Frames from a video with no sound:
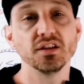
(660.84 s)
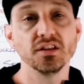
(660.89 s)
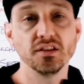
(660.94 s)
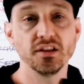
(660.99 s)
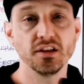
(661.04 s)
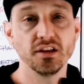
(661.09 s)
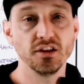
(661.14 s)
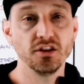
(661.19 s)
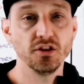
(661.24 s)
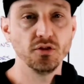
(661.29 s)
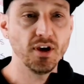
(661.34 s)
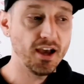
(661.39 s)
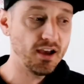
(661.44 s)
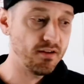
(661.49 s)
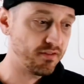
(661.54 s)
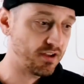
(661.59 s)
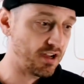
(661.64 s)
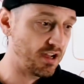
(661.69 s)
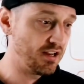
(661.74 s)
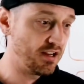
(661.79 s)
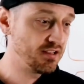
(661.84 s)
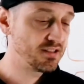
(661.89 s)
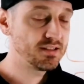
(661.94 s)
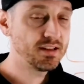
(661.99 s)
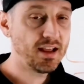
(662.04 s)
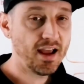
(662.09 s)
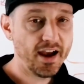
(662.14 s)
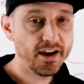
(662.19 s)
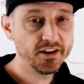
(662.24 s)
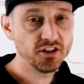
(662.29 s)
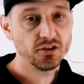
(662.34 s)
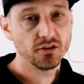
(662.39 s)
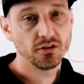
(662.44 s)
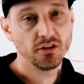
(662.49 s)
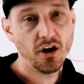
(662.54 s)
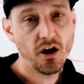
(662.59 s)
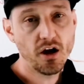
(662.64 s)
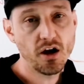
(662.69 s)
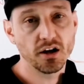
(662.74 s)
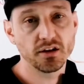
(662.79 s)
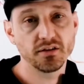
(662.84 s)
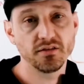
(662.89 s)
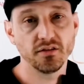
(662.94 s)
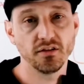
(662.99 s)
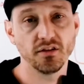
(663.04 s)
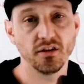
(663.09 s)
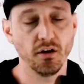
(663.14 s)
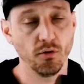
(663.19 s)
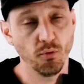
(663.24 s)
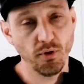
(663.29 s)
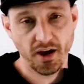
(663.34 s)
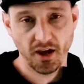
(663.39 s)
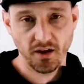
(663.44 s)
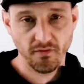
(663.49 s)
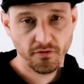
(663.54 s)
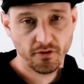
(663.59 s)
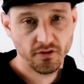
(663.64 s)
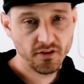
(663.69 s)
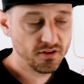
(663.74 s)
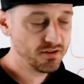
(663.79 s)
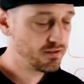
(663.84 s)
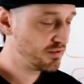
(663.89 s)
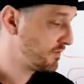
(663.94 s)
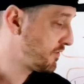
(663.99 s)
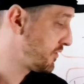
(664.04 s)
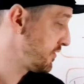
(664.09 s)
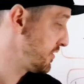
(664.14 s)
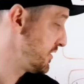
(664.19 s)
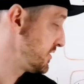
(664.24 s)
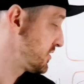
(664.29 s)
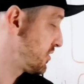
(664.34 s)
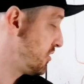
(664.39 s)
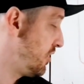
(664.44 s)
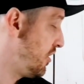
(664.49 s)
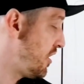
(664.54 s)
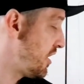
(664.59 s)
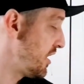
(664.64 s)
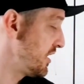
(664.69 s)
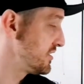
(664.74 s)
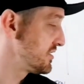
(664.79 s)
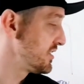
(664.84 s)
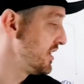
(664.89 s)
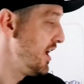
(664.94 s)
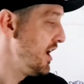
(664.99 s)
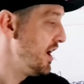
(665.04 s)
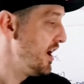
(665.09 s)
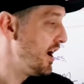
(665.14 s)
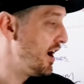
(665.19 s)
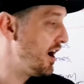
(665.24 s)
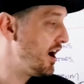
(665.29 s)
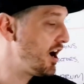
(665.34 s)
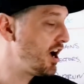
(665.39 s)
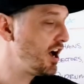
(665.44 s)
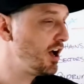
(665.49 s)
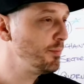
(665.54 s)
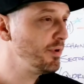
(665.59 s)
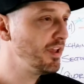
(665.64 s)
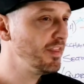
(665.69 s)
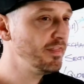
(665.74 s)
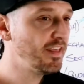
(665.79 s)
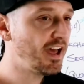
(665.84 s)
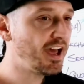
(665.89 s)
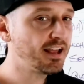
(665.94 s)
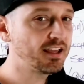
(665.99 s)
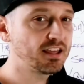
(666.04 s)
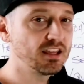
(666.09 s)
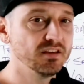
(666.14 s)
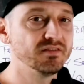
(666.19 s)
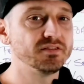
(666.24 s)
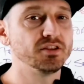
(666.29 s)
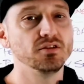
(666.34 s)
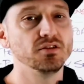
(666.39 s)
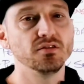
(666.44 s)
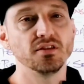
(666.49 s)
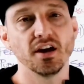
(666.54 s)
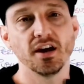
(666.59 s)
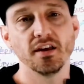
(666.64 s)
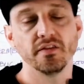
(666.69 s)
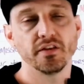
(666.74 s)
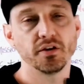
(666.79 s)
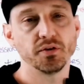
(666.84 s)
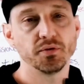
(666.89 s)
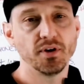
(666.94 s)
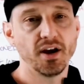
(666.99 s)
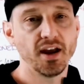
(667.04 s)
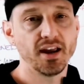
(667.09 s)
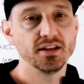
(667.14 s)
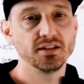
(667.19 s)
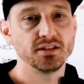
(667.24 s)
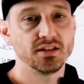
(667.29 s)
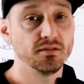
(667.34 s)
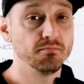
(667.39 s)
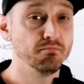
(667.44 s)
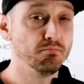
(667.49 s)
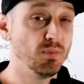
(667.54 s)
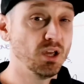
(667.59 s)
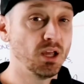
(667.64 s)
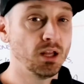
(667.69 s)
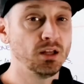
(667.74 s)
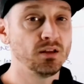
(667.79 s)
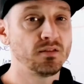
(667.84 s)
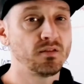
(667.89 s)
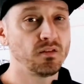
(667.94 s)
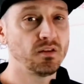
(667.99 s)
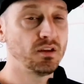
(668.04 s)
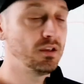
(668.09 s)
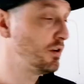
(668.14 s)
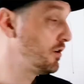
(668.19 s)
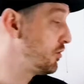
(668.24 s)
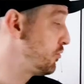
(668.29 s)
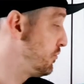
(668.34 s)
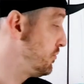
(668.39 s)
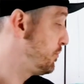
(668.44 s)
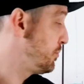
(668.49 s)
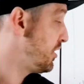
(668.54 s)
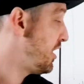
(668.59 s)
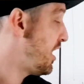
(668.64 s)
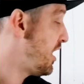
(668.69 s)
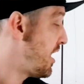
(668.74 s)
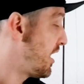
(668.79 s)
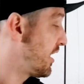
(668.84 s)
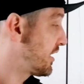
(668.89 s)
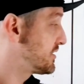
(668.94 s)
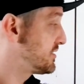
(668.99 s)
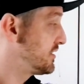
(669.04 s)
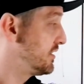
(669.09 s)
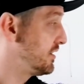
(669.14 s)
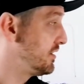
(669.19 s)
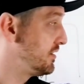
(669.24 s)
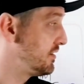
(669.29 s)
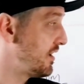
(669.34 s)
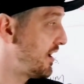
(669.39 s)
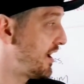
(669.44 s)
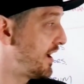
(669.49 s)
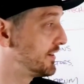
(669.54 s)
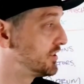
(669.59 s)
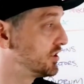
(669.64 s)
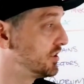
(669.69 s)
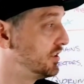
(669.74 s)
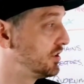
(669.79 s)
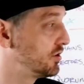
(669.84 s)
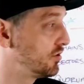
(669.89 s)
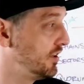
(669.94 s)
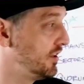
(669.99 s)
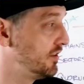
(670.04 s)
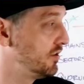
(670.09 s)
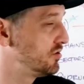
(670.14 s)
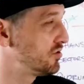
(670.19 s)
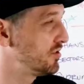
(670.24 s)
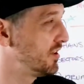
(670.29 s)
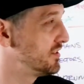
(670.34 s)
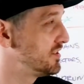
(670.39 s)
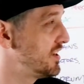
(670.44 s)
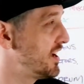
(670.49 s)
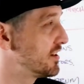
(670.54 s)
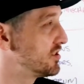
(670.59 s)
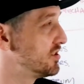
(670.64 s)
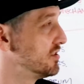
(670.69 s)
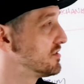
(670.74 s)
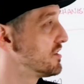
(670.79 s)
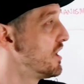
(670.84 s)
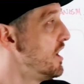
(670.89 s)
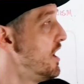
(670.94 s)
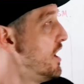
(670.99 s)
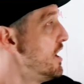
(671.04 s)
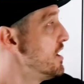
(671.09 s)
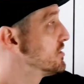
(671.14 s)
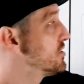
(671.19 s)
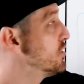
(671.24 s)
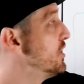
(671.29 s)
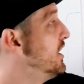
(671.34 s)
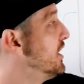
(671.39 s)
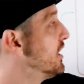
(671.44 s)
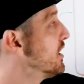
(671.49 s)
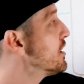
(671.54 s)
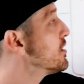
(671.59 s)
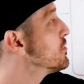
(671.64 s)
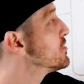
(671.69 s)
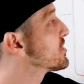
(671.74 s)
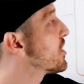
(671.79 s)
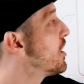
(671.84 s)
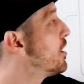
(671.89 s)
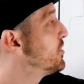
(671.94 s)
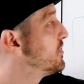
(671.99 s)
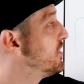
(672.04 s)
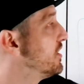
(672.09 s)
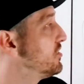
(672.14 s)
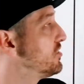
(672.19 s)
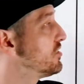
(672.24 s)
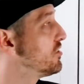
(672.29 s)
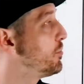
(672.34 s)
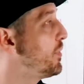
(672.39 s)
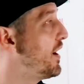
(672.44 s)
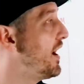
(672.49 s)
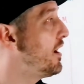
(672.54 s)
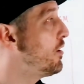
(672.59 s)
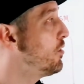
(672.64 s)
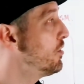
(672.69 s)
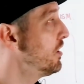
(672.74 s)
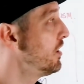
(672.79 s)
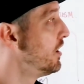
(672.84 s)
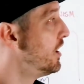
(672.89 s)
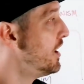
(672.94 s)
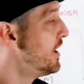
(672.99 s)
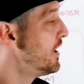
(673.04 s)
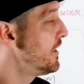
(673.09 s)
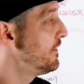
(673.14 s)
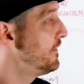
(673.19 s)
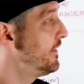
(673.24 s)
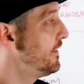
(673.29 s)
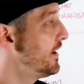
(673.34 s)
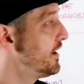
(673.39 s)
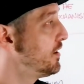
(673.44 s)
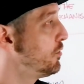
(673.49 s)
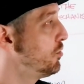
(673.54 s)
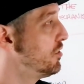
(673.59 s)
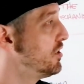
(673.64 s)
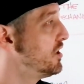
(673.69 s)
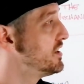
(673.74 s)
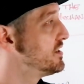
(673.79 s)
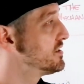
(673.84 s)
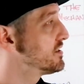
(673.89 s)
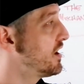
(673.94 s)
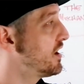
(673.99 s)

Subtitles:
that you have kind of stashed or locked away for this cause. And that gives you then the right to mint, blocks and to actually create those transactions. So here it was computational power that was